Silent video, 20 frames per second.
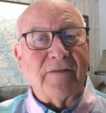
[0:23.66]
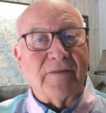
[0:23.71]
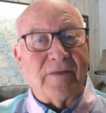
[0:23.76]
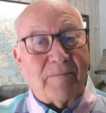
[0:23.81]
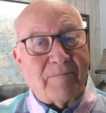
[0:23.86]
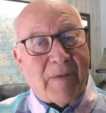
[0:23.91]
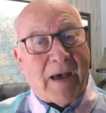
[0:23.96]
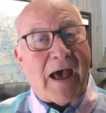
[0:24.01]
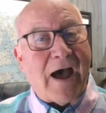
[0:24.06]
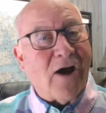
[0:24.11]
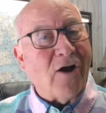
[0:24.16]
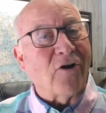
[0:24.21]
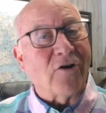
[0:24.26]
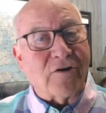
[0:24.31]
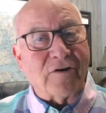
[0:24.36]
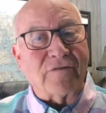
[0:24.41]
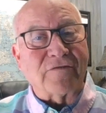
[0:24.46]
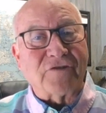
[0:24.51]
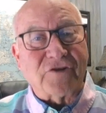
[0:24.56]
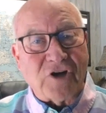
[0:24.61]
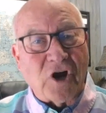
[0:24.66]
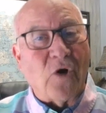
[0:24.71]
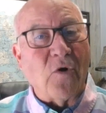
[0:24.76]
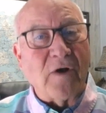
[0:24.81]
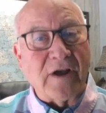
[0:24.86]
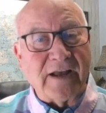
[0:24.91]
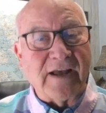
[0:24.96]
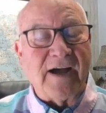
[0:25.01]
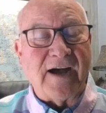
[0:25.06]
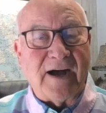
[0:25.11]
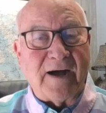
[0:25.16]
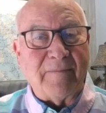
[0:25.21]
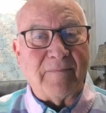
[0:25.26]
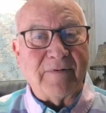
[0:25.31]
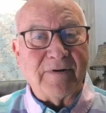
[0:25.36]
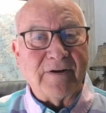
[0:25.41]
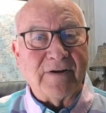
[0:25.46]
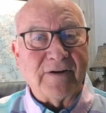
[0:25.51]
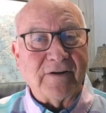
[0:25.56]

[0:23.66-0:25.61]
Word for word: the power of showing up.